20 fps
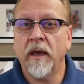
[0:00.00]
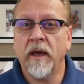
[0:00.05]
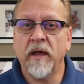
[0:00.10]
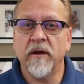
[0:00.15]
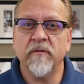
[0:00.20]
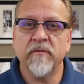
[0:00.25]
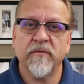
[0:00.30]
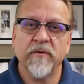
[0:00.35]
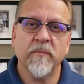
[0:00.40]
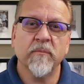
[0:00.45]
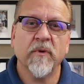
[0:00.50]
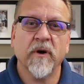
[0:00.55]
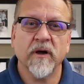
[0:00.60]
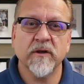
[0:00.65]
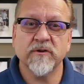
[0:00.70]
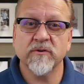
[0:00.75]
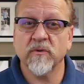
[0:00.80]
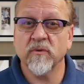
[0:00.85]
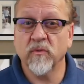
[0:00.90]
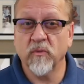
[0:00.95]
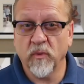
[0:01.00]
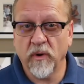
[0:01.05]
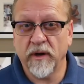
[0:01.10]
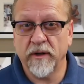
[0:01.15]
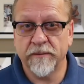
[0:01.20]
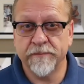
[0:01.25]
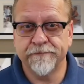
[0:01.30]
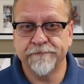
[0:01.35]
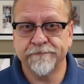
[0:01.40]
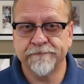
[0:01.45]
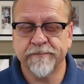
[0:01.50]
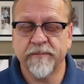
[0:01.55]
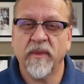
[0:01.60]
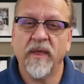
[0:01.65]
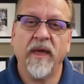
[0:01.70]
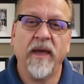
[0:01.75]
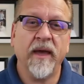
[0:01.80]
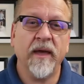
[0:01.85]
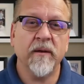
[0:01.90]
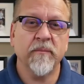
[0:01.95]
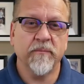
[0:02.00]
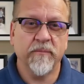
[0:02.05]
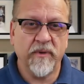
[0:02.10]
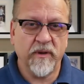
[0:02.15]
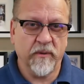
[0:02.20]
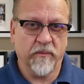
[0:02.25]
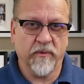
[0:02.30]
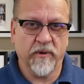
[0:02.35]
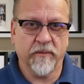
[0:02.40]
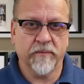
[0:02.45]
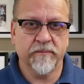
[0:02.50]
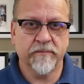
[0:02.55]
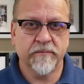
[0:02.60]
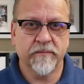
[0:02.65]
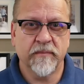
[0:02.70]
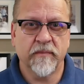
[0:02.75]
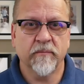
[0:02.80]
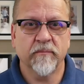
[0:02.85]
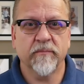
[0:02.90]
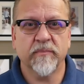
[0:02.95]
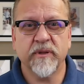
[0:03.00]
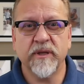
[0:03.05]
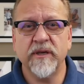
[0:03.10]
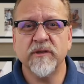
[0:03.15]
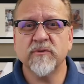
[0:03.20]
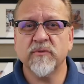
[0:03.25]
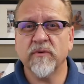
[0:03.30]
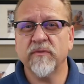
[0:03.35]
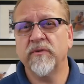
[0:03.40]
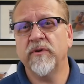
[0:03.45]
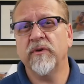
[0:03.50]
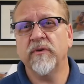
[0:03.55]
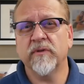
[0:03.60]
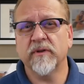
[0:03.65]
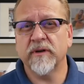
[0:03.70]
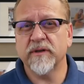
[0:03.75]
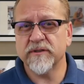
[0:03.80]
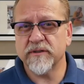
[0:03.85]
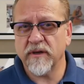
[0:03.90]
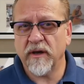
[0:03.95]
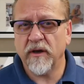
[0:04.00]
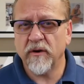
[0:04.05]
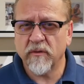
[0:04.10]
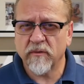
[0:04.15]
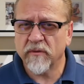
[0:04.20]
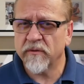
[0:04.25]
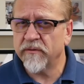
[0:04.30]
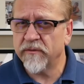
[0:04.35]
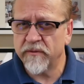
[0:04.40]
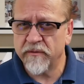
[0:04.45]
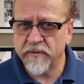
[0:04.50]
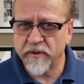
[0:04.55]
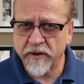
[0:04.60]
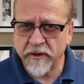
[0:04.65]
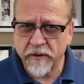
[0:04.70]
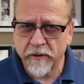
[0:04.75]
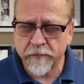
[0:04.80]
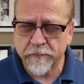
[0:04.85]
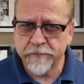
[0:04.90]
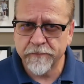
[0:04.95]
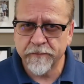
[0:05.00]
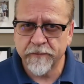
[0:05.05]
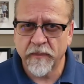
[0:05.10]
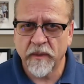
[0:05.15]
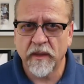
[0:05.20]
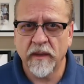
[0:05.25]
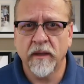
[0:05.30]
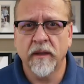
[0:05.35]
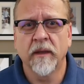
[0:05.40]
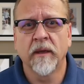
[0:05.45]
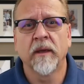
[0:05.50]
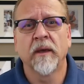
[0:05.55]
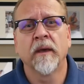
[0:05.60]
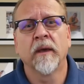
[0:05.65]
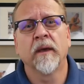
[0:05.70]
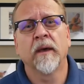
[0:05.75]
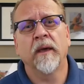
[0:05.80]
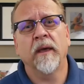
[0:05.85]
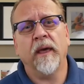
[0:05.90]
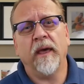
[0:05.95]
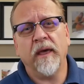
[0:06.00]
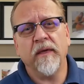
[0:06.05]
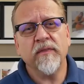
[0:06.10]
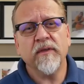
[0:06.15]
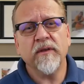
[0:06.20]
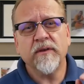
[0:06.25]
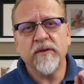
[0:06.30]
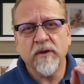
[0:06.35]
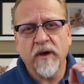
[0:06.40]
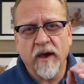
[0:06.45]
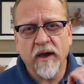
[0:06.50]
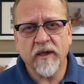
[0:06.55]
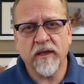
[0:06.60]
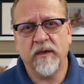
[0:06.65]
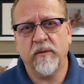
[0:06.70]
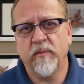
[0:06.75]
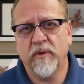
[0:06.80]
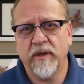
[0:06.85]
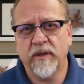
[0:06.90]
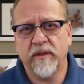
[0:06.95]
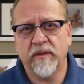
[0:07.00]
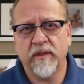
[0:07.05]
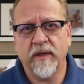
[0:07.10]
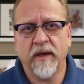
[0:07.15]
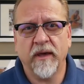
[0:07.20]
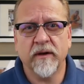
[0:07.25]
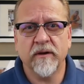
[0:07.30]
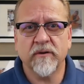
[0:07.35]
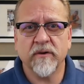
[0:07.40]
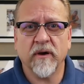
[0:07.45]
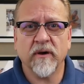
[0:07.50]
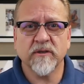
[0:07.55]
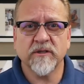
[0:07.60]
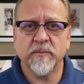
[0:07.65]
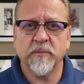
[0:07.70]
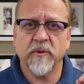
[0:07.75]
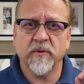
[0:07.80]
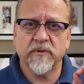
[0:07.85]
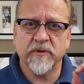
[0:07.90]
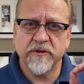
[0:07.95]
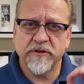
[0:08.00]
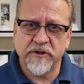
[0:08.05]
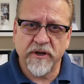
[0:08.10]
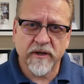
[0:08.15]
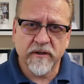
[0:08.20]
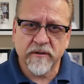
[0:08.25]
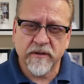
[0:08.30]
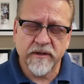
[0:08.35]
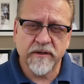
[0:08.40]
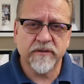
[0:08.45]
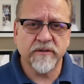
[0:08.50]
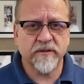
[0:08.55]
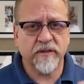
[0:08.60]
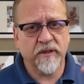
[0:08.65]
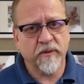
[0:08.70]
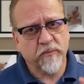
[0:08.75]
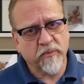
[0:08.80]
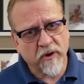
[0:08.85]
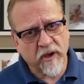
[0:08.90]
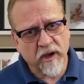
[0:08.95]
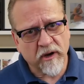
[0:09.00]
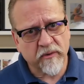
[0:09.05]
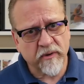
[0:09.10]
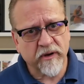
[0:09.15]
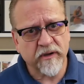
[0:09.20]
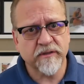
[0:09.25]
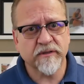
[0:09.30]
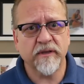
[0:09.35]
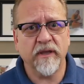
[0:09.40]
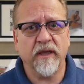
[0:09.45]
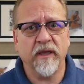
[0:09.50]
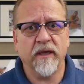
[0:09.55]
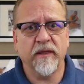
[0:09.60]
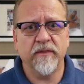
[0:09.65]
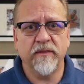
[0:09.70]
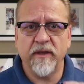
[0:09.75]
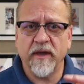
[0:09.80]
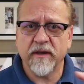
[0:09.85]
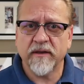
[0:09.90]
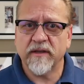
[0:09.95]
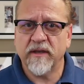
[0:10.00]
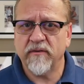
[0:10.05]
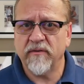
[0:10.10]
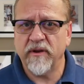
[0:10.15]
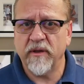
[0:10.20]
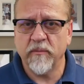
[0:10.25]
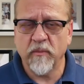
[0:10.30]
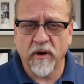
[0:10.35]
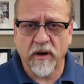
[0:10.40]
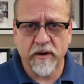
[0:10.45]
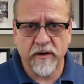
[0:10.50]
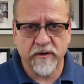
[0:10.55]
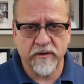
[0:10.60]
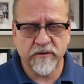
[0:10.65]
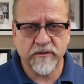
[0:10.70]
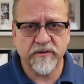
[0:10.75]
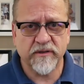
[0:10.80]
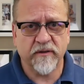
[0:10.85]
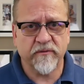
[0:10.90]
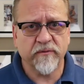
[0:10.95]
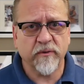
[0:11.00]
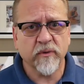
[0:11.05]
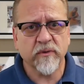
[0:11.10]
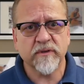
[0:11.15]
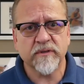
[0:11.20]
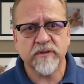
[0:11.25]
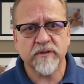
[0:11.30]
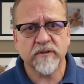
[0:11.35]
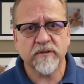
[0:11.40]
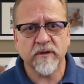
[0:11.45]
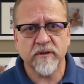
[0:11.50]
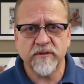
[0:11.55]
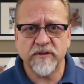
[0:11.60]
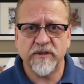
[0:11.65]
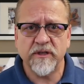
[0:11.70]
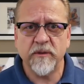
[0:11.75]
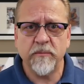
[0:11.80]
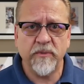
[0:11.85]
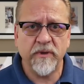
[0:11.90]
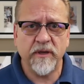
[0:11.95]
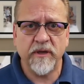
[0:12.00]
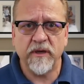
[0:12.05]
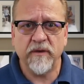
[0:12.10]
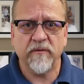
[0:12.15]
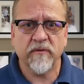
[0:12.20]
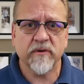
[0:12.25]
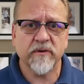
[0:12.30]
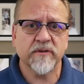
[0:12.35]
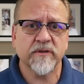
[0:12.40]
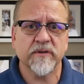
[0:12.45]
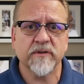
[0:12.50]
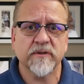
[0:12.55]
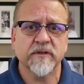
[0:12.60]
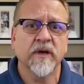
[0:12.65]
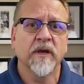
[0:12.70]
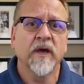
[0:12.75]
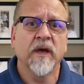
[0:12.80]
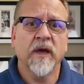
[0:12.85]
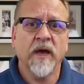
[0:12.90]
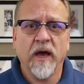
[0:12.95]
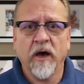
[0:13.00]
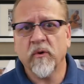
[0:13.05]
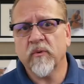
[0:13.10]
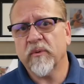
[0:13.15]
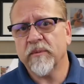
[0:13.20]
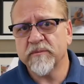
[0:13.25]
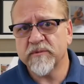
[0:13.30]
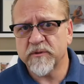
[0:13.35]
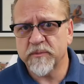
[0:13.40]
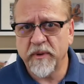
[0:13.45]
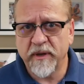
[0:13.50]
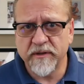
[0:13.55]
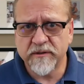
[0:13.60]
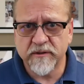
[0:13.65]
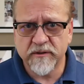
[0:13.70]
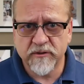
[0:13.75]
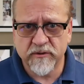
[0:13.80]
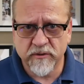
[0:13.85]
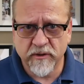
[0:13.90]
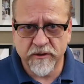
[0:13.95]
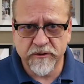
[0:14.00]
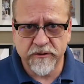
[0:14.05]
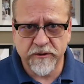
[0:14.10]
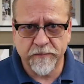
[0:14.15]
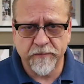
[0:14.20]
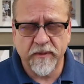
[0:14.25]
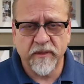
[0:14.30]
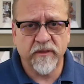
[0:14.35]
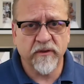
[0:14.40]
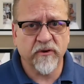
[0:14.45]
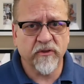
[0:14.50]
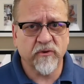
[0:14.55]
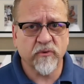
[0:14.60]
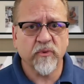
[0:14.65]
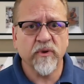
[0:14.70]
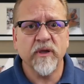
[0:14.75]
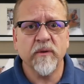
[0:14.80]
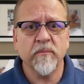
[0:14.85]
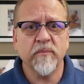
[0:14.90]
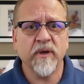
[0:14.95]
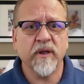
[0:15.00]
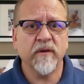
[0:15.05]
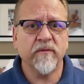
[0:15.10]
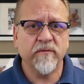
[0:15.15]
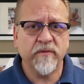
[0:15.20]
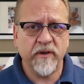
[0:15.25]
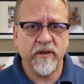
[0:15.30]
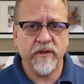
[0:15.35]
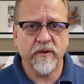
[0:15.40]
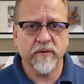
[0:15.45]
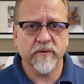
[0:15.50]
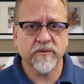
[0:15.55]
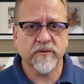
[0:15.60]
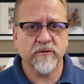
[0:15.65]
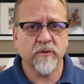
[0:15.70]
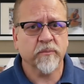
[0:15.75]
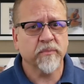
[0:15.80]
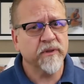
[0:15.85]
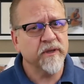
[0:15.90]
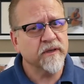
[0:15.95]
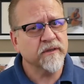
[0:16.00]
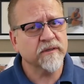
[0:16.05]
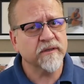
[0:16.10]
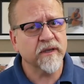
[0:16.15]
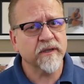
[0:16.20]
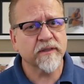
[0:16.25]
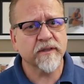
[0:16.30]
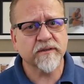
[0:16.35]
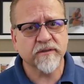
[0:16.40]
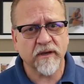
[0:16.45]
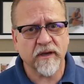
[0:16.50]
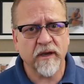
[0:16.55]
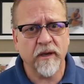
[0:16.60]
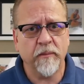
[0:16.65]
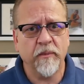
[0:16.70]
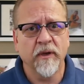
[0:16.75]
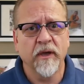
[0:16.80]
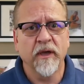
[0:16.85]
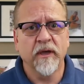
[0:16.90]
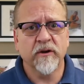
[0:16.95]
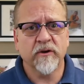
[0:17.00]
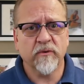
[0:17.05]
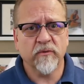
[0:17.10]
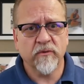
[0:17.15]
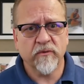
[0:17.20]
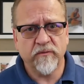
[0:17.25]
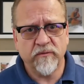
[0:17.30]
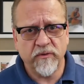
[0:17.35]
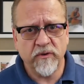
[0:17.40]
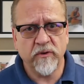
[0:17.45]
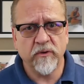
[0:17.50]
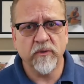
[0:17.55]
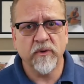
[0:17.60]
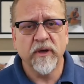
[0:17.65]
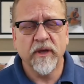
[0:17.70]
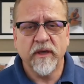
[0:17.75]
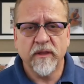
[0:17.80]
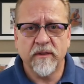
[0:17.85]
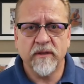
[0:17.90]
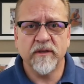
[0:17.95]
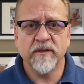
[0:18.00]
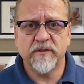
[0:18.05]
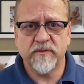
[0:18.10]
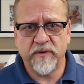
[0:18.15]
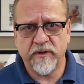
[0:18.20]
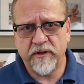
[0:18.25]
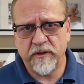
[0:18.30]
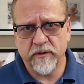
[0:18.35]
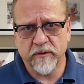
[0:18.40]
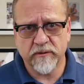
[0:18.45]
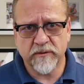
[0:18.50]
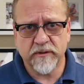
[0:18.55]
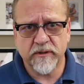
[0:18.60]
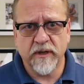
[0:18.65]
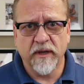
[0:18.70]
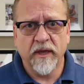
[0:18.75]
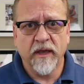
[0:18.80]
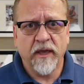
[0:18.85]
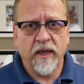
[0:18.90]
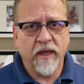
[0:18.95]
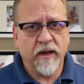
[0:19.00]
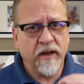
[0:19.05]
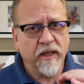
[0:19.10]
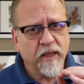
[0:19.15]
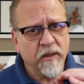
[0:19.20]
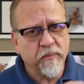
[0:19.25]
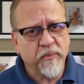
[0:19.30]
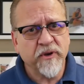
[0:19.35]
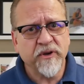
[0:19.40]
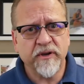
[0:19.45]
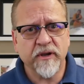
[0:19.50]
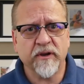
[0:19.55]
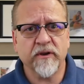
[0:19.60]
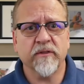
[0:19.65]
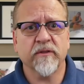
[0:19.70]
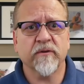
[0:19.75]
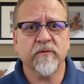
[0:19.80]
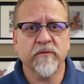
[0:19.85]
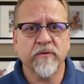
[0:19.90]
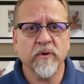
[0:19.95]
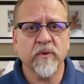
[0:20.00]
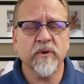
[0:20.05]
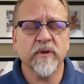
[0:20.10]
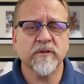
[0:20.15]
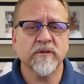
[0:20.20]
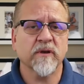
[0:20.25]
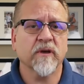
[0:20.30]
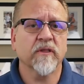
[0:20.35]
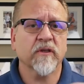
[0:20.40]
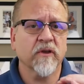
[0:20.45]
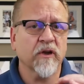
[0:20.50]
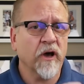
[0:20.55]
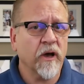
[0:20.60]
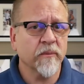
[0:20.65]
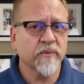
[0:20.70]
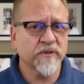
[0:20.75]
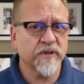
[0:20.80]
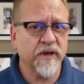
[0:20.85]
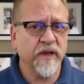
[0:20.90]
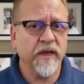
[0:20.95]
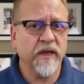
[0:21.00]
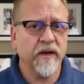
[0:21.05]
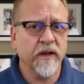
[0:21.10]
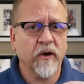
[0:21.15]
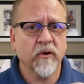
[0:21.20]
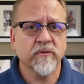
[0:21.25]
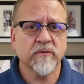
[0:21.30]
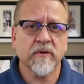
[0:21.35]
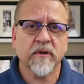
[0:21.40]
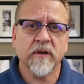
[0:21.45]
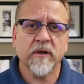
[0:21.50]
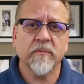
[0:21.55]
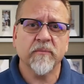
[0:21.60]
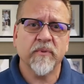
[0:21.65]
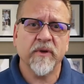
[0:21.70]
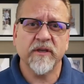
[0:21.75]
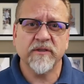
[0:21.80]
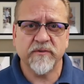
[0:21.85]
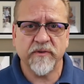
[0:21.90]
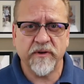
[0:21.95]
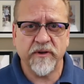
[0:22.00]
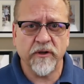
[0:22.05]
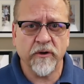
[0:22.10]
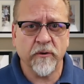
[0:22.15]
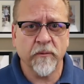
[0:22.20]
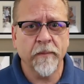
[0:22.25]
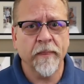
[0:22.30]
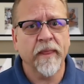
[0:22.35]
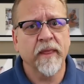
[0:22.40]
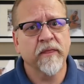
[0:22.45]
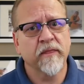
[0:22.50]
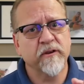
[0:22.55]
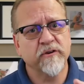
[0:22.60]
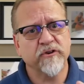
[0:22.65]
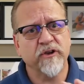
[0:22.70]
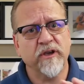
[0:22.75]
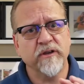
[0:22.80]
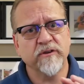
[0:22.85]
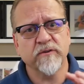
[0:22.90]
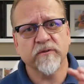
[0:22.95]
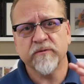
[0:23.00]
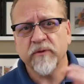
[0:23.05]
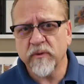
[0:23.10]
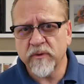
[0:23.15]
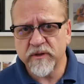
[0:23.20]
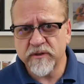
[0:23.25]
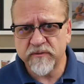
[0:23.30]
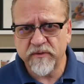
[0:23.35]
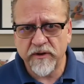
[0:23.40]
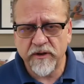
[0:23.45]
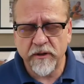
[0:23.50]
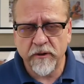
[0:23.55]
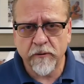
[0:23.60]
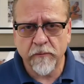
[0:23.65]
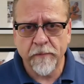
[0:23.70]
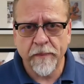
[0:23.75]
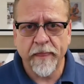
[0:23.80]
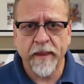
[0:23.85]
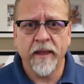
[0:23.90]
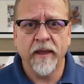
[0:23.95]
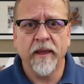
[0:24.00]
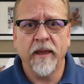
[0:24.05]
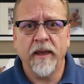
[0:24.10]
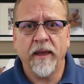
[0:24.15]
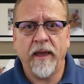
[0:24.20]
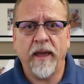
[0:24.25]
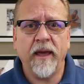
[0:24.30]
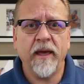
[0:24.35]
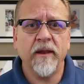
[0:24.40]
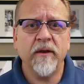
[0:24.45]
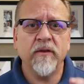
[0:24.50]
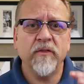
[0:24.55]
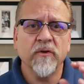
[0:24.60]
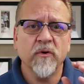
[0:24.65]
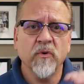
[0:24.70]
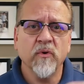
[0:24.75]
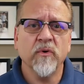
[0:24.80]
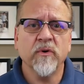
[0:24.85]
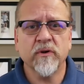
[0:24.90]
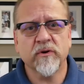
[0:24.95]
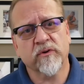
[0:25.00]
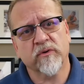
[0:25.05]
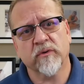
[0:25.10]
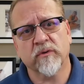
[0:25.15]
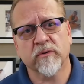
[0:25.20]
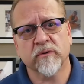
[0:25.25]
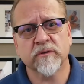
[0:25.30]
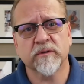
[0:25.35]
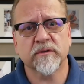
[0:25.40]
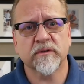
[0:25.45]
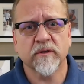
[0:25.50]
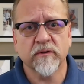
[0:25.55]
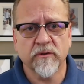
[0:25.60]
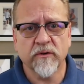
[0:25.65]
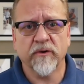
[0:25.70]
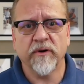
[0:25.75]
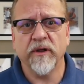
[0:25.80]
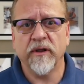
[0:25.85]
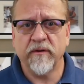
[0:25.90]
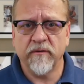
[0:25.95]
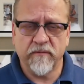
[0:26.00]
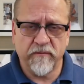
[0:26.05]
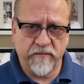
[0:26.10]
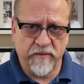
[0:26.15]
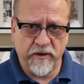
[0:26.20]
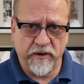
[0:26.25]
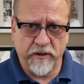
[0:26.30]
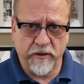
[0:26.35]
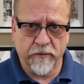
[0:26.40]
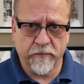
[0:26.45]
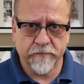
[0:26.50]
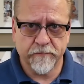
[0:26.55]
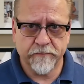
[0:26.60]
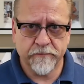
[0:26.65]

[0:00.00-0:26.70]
And from module one, at minimum, please review the design overview video and the document that talks about the checklist and the progress and the activity monitors that focuses on CBE versus outcomes-based instruction. There are three embedded videos, so please take the time to review these videos. And in particular, focus on the competency and outcome-based video, the change of focus video, and the who controls the learning video.